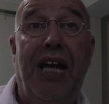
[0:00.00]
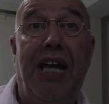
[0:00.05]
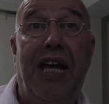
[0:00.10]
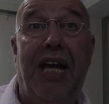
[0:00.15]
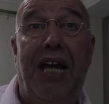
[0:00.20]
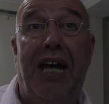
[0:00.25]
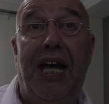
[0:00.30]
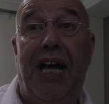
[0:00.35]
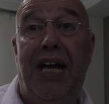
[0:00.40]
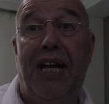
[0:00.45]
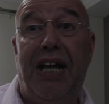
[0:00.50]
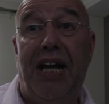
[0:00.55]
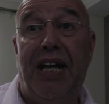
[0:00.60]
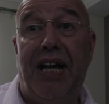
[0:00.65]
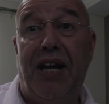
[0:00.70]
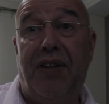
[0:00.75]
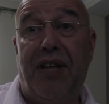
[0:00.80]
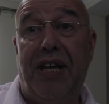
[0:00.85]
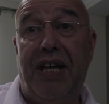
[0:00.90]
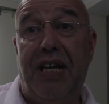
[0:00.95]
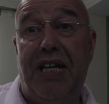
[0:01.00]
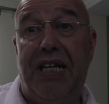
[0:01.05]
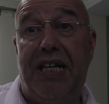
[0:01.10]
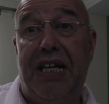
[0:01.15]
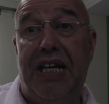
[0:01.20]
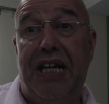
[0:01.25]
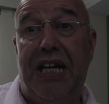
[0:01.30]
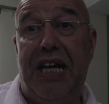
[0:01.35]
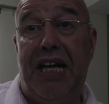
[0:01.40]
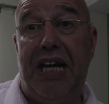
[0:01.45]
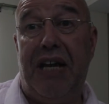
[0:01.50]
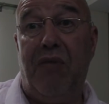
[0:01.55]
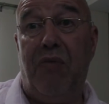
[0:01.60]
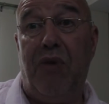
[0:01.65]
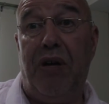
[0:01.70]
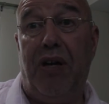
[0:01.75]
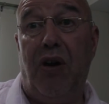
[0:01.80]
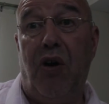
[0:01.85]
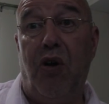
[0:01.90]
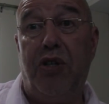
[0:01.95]
Uh, and, and I think it, it,
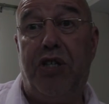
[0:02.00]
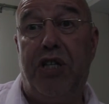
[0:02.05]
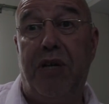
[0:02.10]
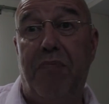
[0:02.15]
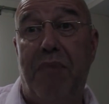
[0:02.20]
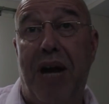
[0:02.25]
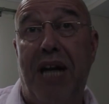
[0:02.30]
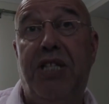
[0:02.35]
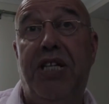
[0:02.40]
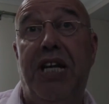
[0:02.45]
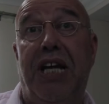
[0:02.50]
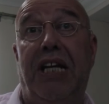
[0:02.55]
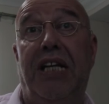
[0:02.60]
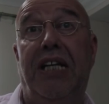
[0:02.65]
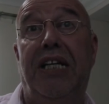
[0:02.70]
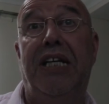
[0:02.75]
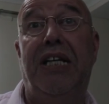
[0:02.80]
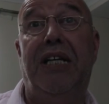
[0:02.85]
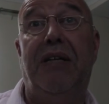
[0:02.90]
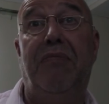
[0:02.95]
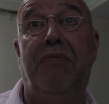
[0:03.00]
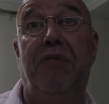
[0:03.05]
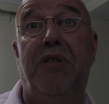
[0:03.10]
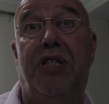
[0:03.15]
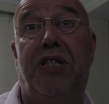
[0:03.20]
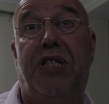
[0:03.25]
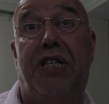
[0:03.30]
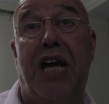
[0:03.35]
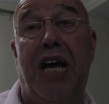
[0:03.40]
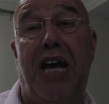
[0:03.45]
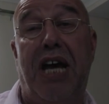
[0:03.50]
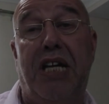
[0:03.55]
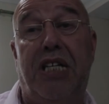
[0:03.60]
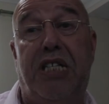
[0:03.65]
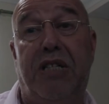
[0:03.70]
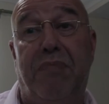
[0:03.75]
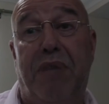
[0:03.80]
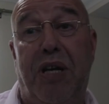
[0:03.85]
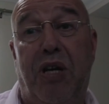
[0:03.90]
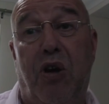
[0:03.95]
will automatically
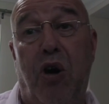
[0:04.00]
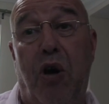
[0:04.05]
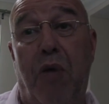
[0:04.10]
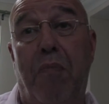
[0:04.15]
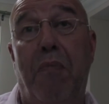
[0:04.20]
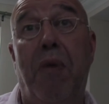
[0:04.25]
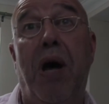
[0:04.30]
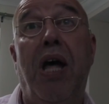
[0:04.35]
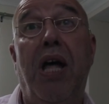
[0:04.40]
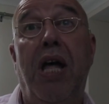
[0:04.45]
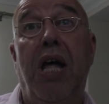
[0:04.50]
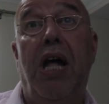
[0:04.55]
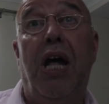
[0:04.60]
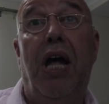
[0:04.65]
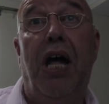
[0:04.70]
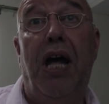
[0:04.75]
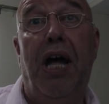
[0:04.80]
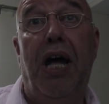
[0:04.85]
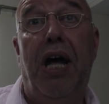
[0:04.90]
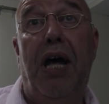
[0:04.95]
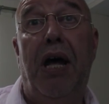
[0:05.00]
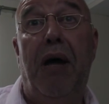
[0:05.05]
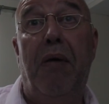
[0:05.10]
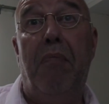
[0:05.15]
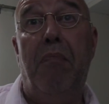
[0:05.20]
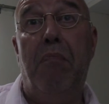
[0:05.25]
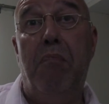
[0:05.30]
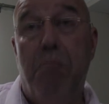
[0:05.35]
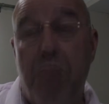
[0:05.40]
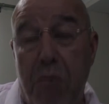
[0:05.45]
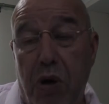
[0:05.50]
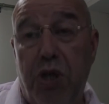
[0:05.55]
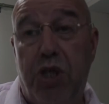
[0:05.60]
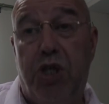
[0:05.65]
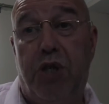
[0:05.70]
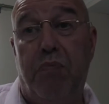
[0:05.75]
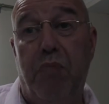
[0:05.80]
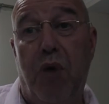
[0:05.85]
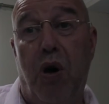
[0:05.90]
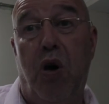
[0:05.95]
start to become uh,
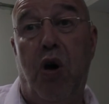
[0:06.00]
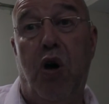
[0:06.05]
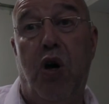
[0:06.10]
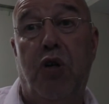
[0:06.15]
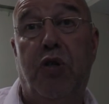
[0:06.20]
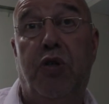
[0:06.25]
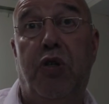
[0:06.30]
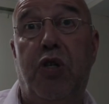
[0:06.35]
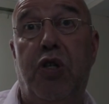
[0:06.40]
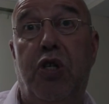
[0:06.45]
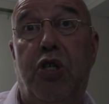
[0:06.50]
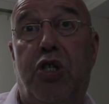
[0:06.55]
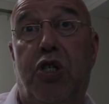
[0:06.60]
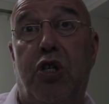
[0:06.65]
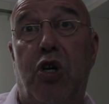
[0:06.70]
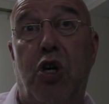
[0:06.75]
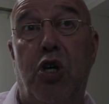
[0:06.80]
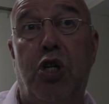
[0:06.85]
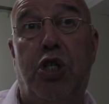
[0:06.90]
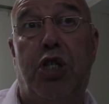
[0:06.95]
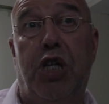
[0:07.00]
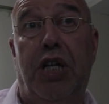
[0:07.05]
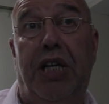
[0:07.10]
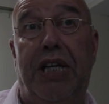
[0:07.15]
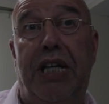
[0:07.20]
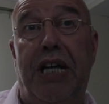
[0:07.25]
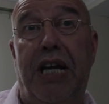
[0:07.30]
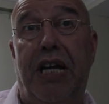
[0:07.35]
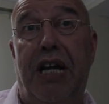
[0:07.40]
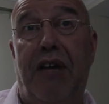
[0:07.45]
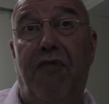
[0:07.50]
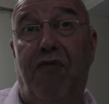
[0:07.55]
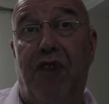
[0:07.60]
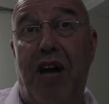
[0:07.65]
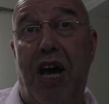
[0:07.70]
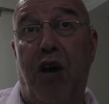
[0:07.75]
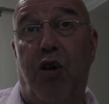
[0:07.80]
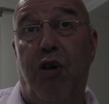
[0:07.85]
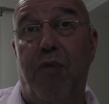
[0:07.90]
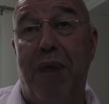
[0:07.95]
much more socially and
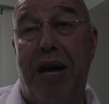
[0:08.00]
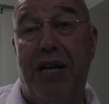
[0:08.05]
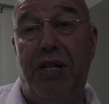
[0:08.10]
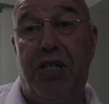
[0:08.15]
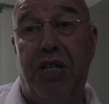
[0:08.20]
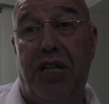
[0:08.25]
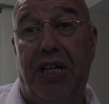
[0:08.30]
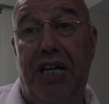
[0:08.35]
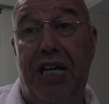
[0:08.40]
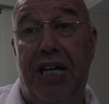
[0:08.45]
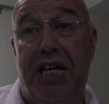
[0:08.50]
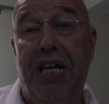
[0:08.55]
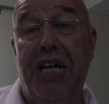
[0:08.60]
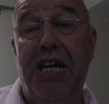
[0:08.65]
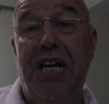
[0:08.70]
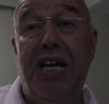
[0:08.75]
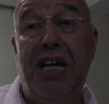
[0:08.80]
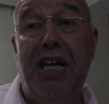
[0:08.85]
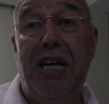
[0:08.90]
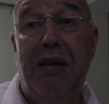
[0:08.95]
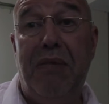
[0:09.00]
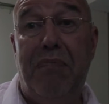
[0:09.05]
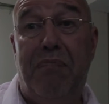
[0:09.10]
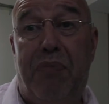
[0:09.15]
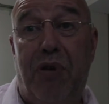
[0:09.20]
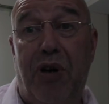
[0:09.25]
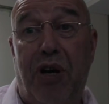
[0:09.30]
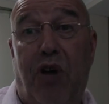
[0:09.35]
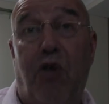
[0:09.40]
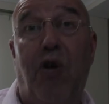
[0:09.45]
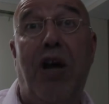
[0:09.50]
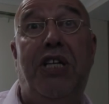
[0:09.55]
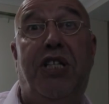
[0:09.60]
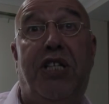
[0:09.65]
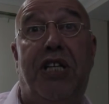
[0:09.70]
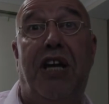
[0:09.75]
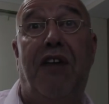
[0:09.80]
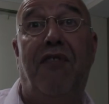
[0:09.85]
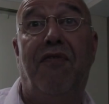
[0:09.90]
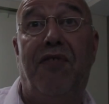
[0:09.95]
environmentally
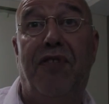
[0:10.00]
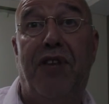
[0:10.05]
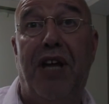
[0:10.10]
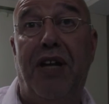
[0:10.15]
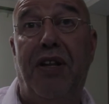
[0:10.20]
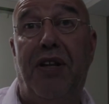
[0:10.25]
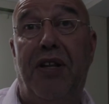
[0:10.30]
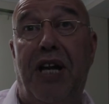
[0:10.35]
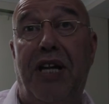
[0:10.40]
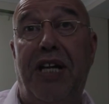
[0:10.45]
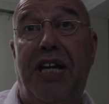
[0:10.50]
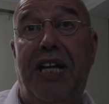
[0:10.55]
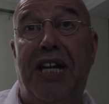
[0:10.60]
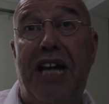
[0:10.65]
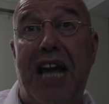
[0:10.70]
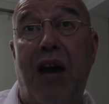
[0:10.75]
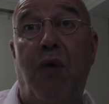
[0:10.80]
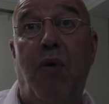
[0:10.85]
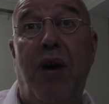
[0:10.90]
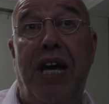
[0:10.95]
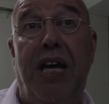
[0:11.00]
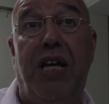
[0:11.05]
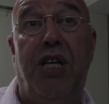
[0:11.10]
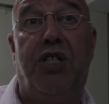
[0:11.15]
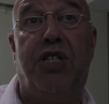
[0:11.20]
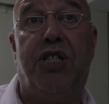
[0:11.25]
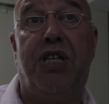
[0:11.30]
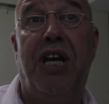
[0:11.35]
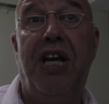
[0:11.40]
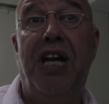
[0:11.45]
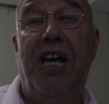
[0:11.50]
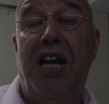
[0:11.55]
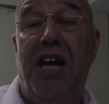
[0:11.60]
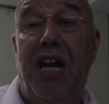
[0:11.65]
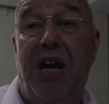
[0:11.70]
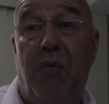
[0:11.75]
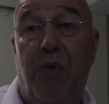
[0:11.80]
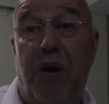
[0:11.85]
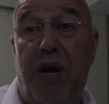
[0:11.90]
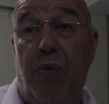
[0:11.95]
progressive than, than it now is,
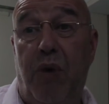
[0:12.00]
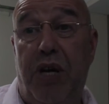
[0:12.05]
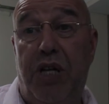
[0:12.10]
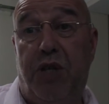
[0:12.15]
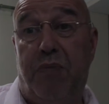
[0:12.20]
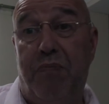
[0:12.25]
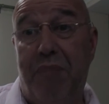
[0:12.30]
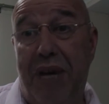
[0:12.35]
which